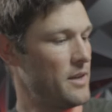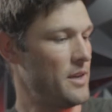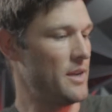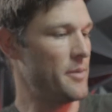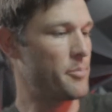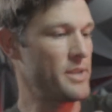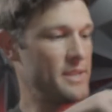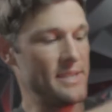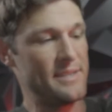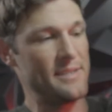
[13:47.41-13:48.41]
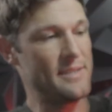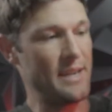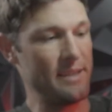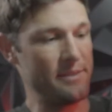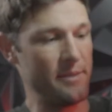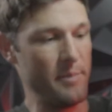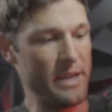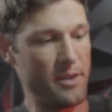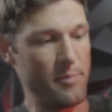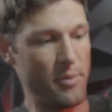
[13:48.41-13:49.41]
A pretty decent size
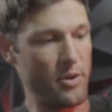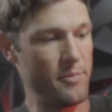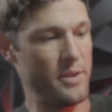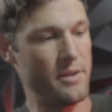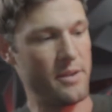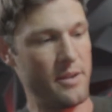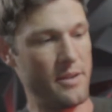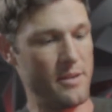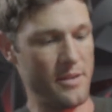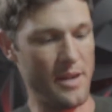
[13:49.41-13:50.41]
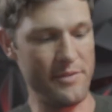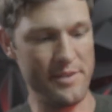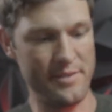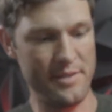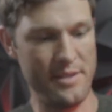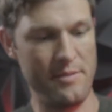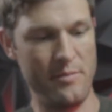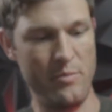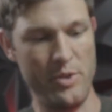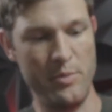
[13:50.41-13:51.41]
main compartment. Obviously,
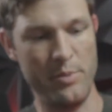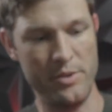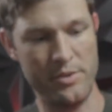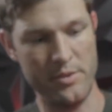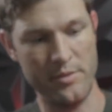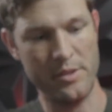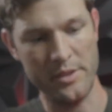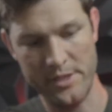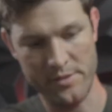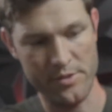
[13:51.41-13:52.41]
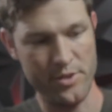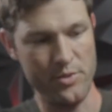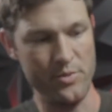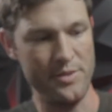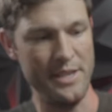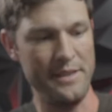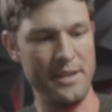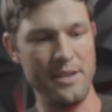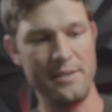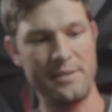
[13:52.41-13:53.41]
when you put your cleats or shoes in
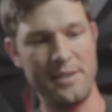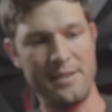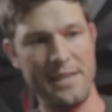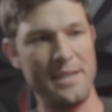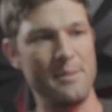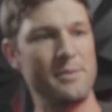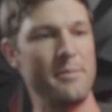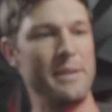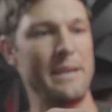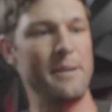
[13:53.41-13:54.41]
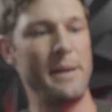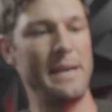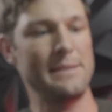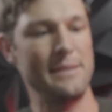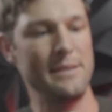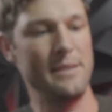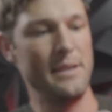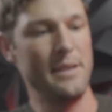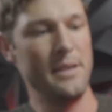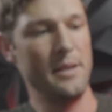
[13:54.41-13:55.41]
there, it's going to take up some of that capacity,
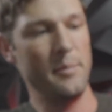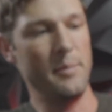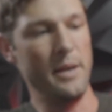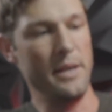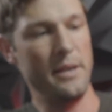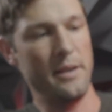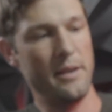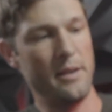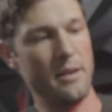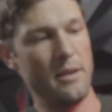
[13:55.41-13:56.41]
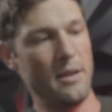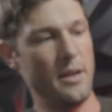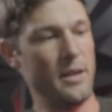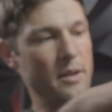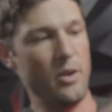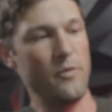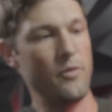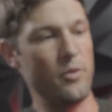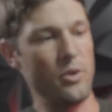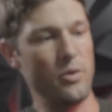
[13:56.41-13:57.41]
but
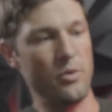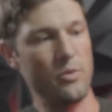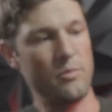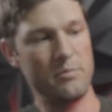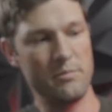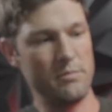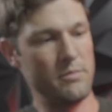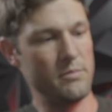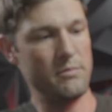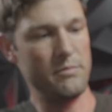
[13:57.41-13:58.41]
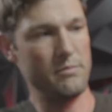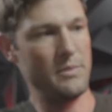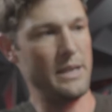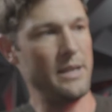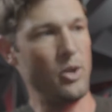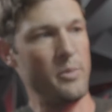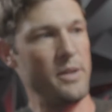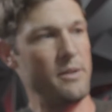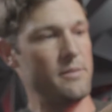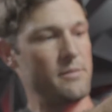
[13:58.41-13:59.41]
overall, a
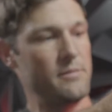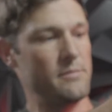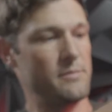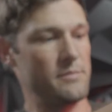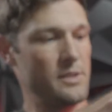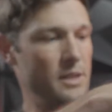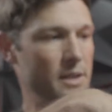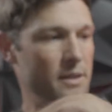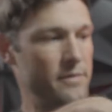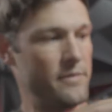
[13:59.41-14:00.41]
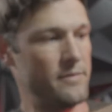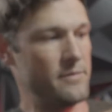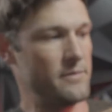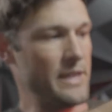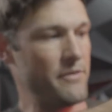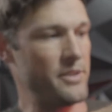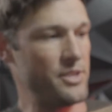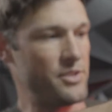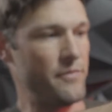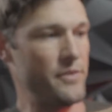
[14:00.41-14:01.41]
helmet, glove,
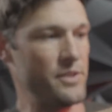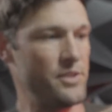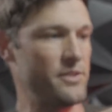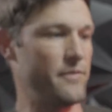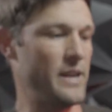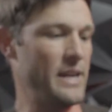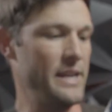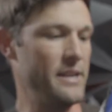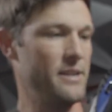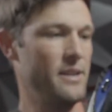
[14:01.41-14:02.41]
everything should fit just fine.